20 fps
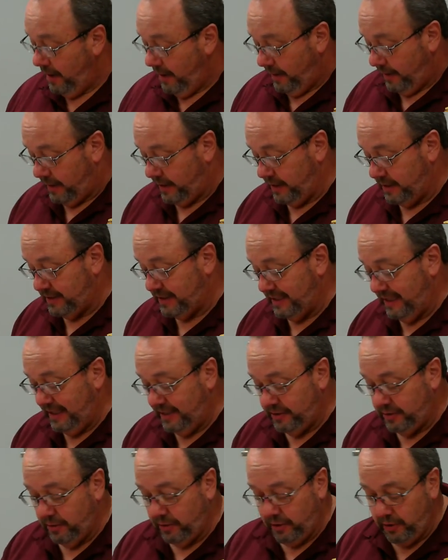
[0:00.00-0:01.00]
Because these
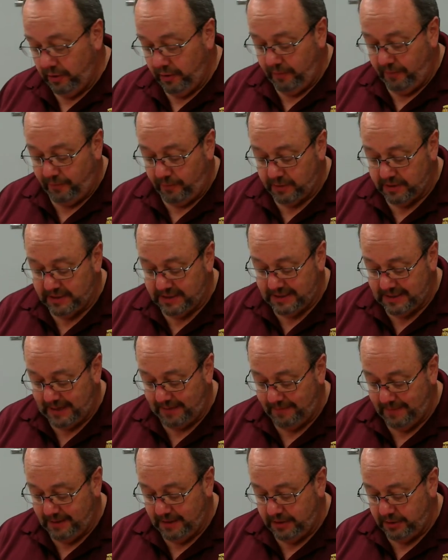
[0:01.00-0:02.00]
are good for
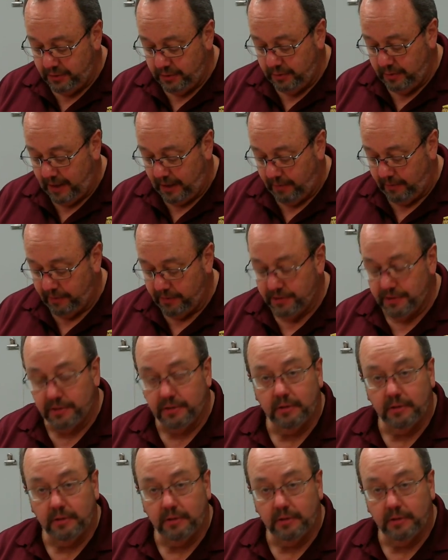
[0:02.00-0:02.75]
72 hours,